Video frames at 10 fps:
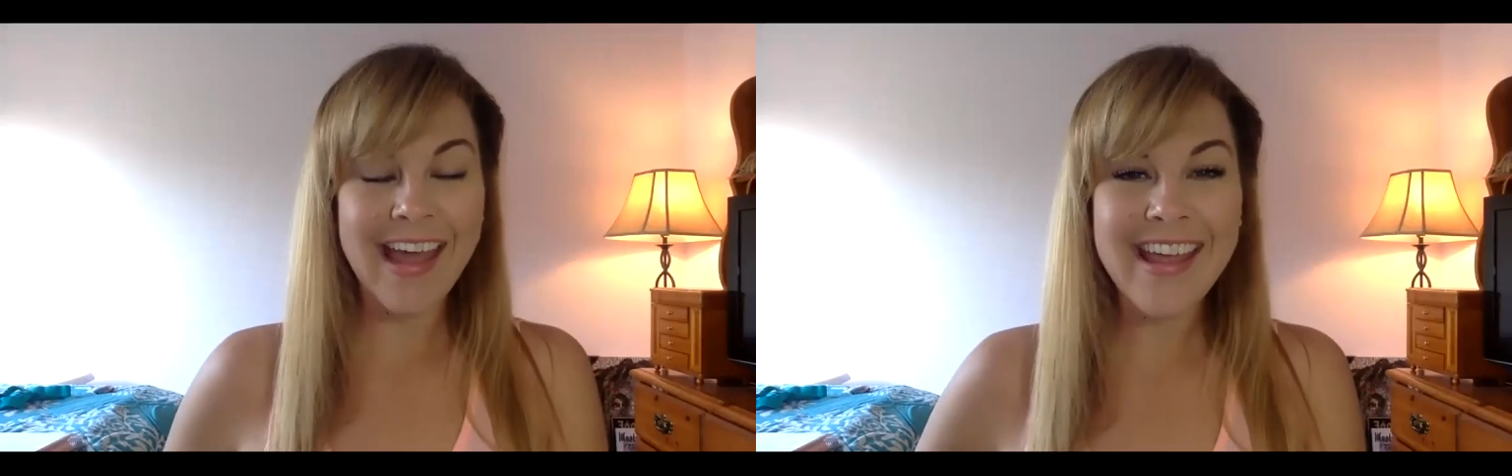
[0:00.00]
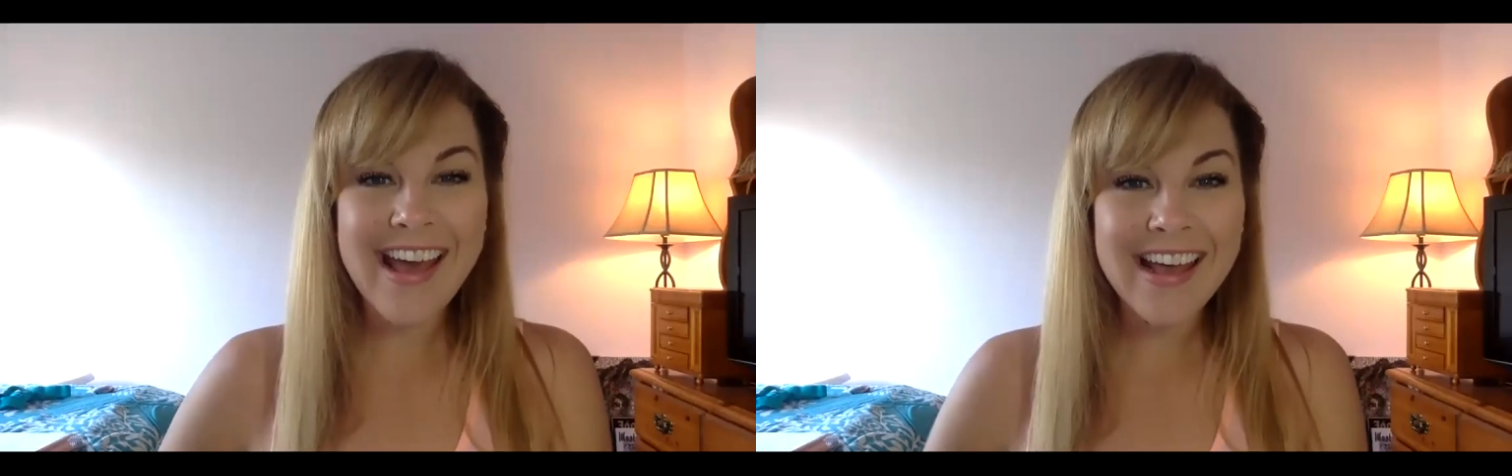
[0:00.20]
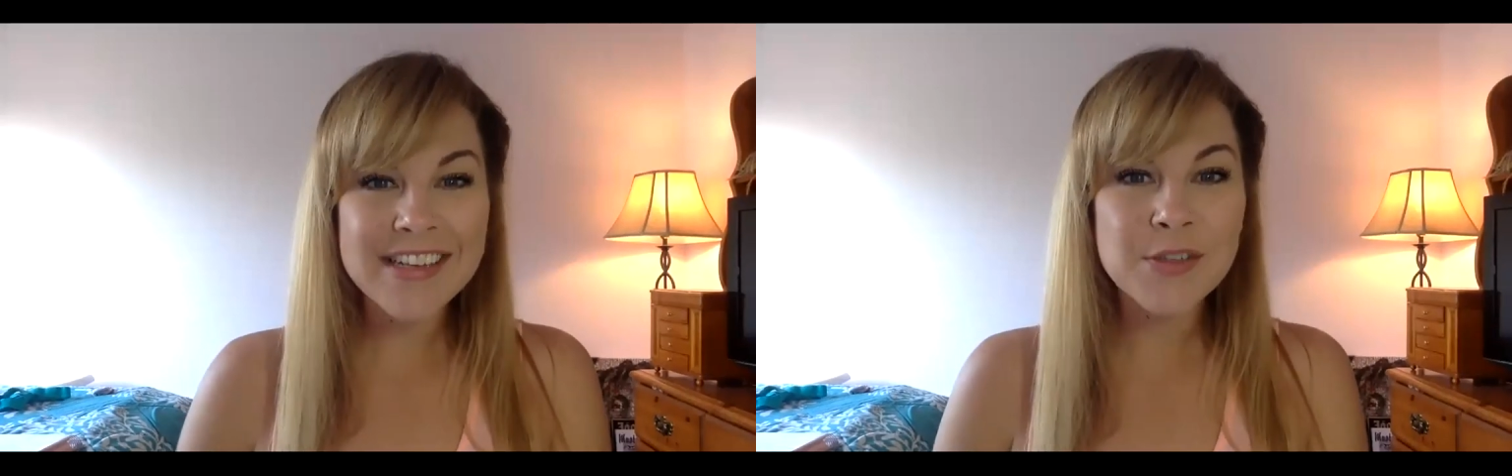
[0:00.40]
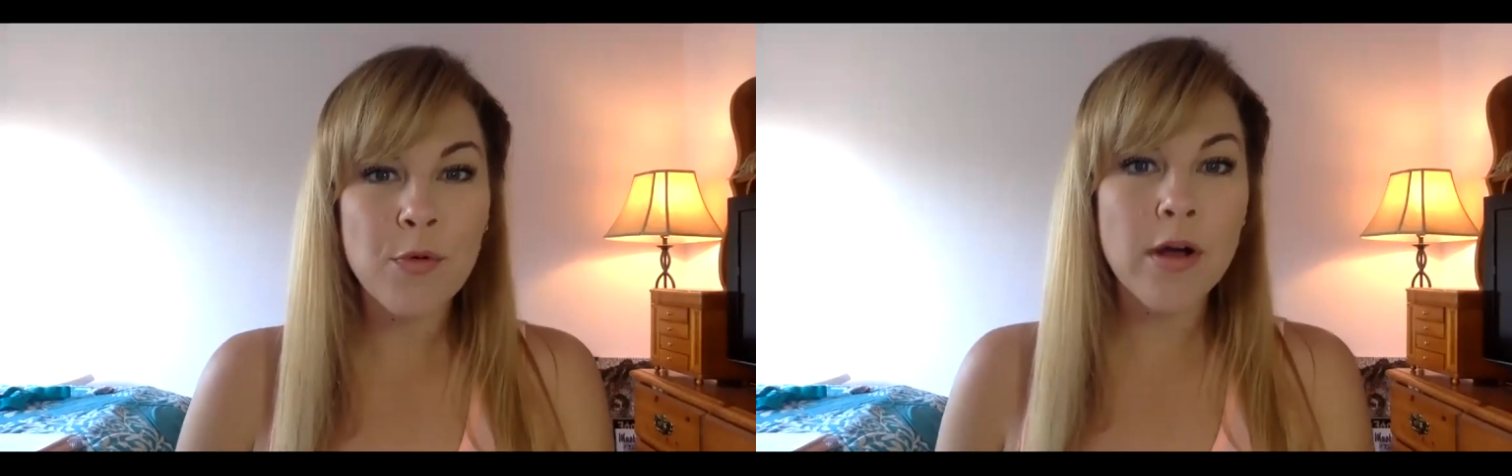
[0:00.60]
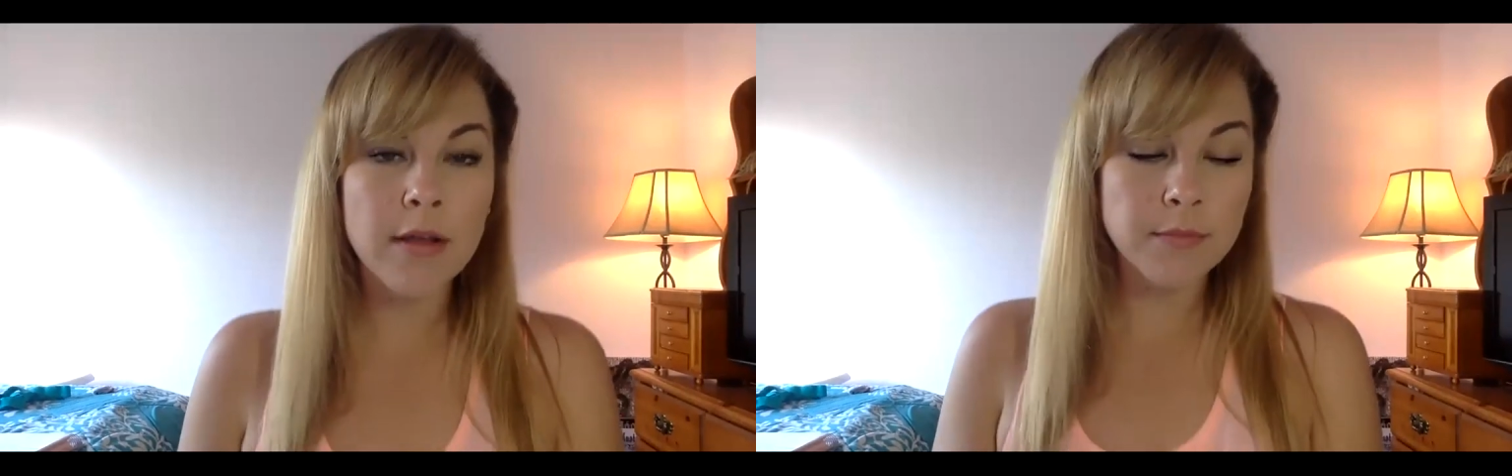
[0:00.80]
Hi guys,
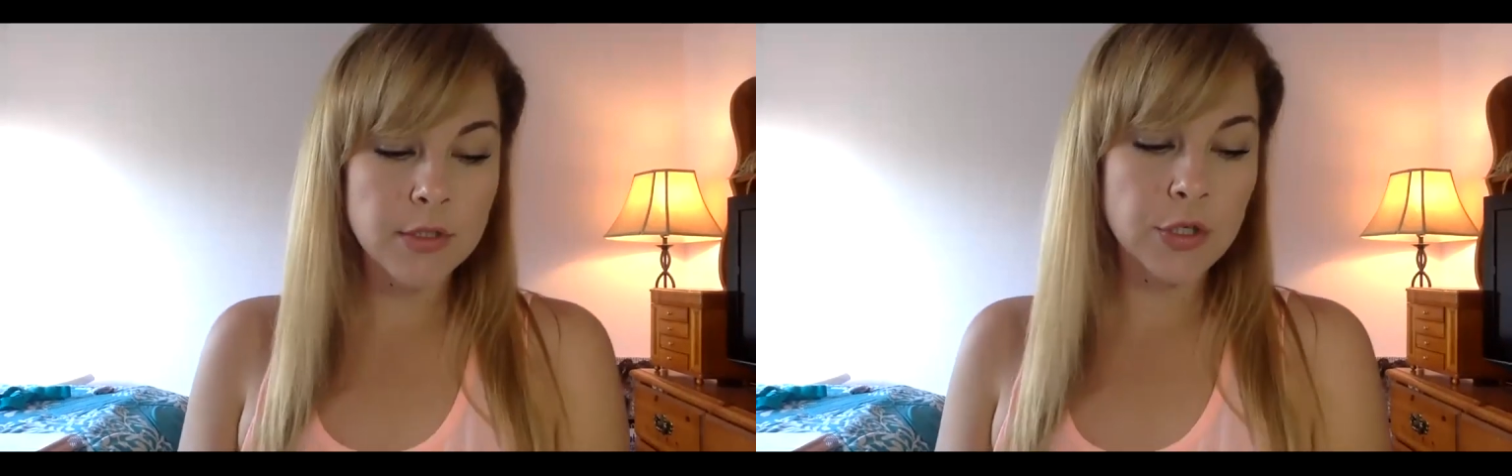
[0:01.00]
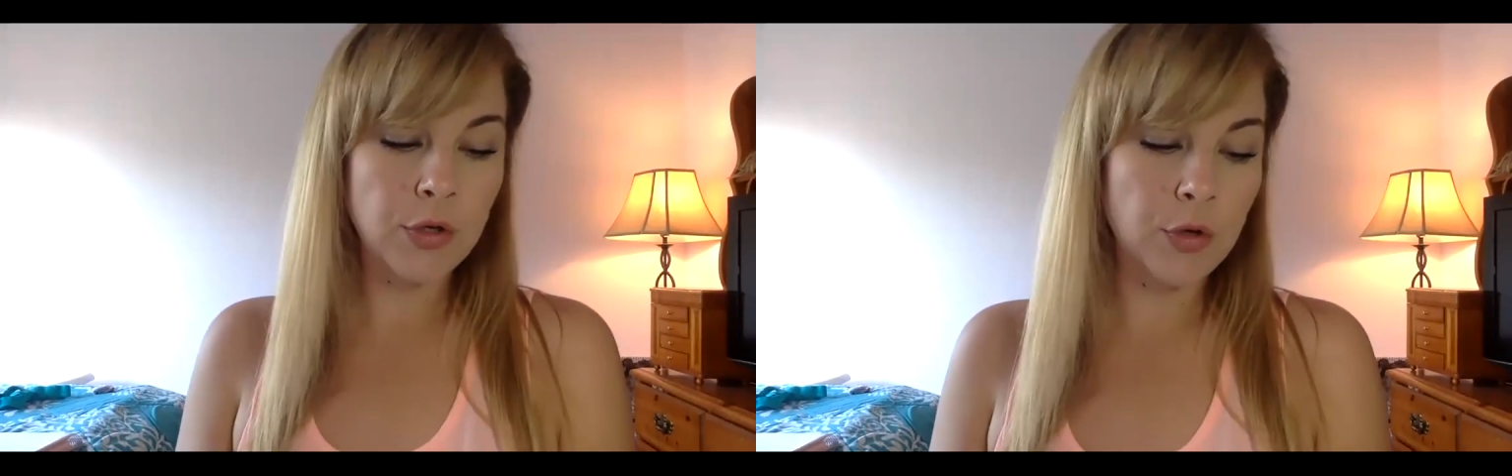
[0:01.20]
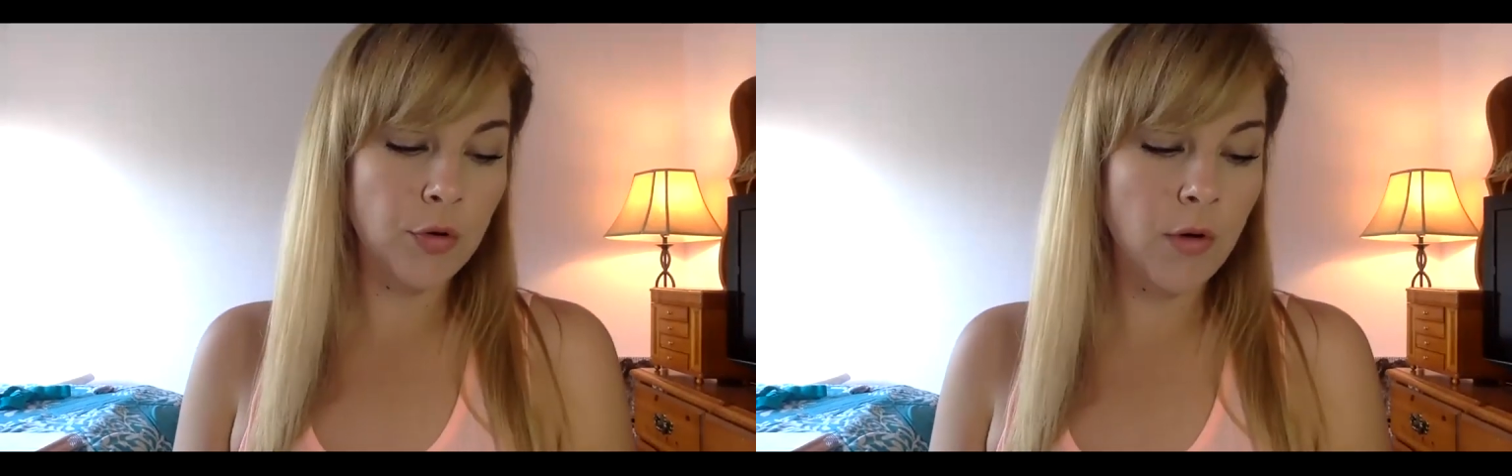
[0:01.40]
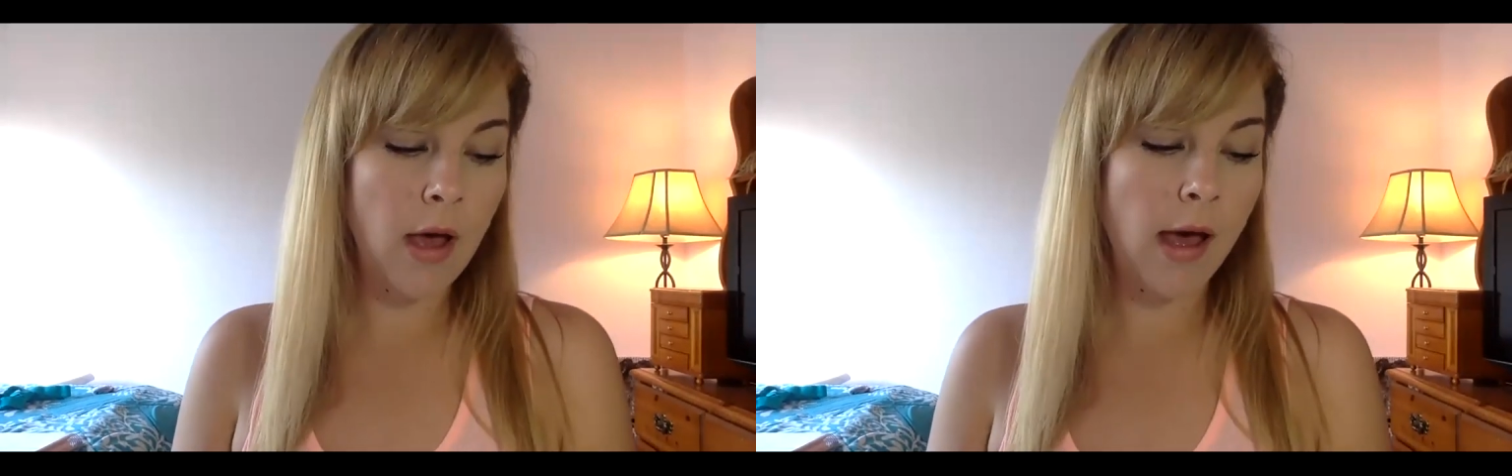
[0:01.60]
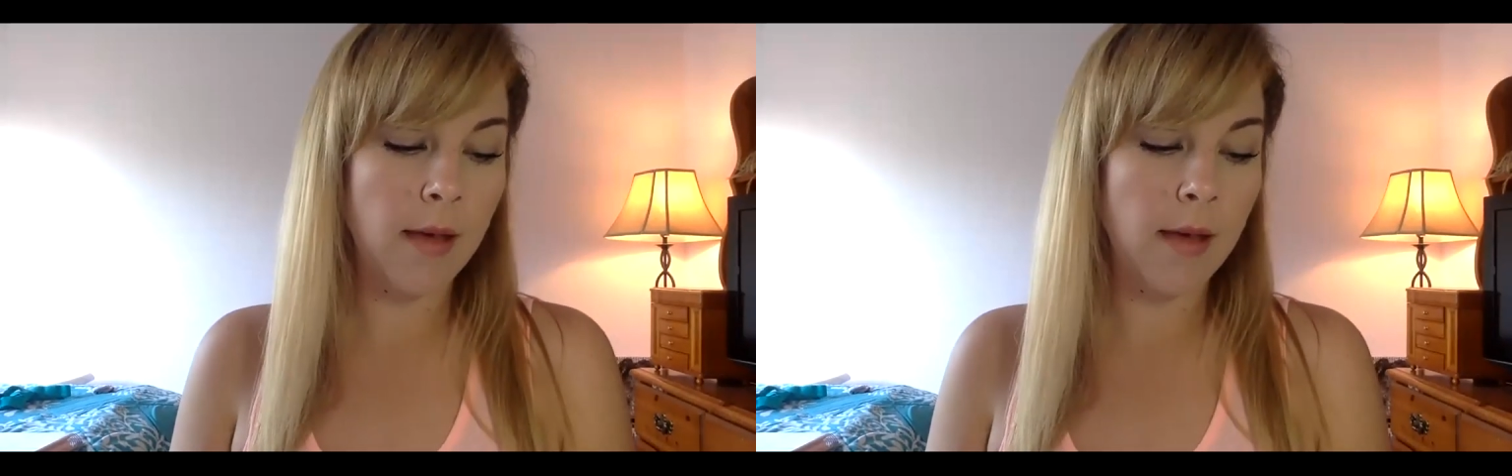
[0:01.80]
welcome to